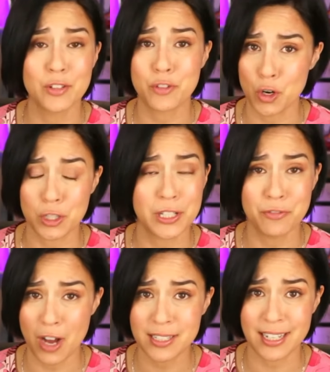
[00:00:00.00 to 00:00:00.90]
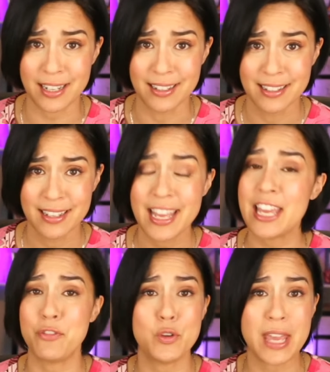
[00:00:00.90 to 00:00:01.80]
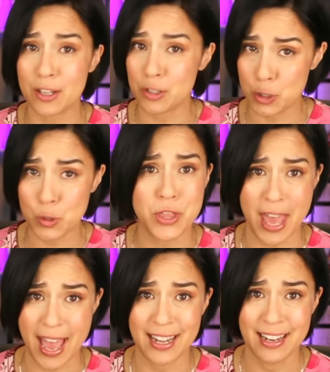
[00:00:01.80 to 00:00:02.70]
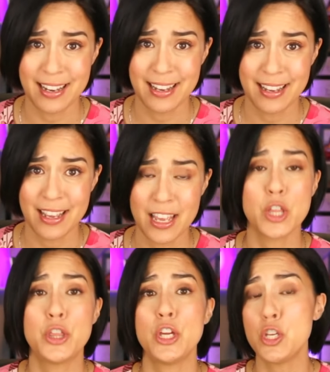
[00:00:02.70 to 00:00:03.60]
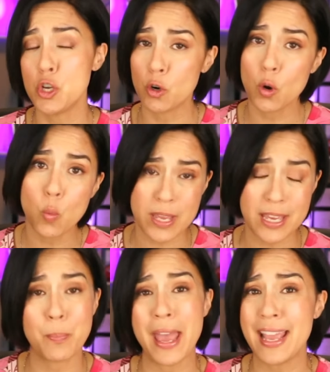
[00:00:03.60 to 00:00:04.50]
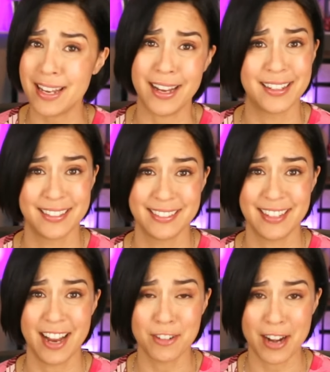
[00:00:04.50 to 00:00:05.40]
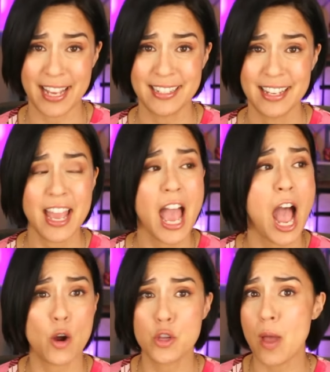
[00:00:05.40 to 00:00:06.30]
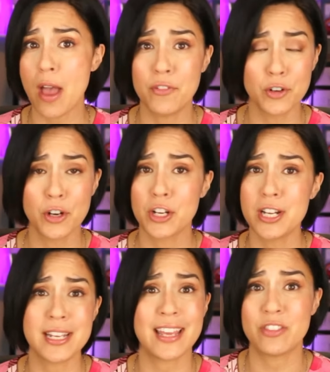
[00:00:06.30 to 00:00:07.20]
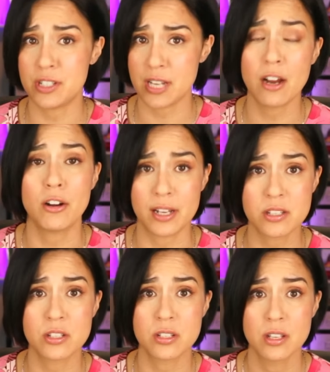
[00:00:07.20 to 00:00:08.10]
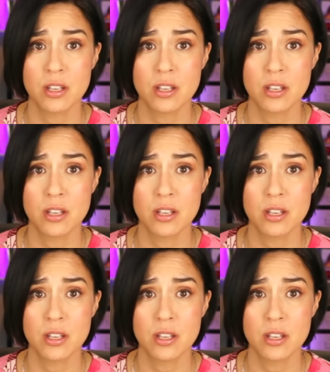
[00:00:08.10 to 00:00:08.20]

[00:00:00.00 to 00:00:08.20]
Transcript: of Kirkland vodka. If you can't do that, then you're a weak beta, all right? How you ever going to get the terrorists?